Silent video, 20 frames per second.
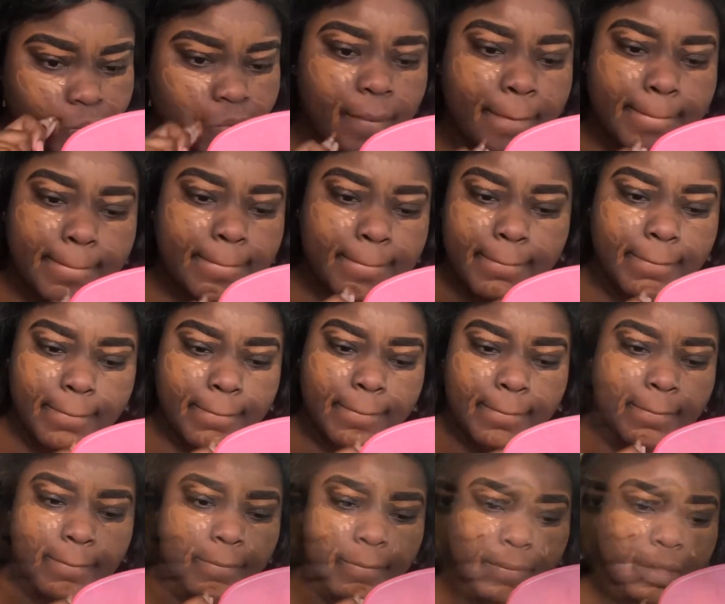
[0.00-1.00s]
when my
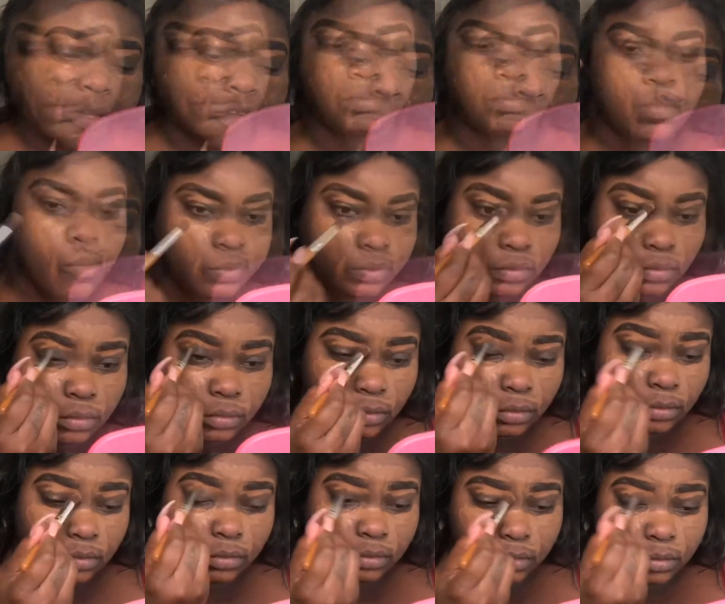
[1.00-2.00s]
skin was
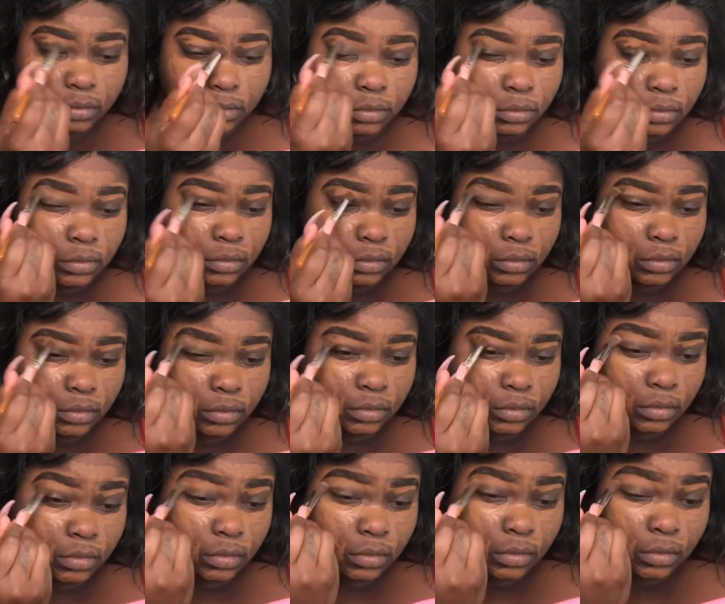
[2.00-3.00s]
messed up and I was trying
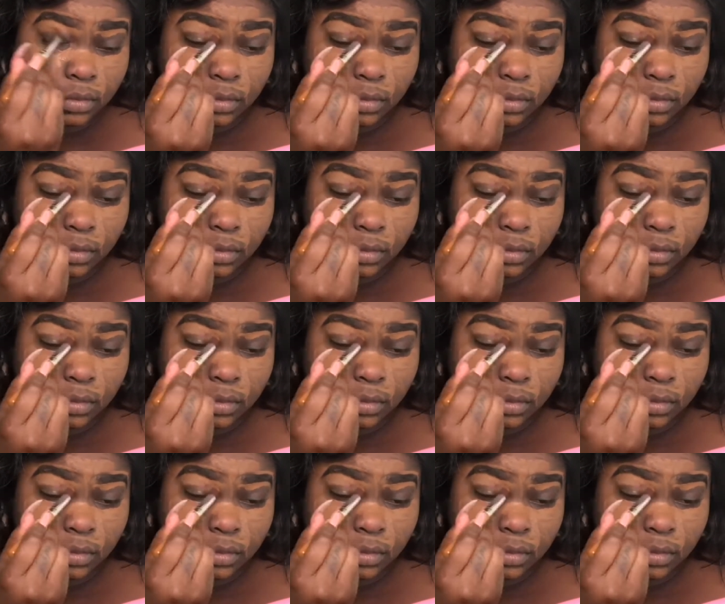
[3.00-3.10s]
to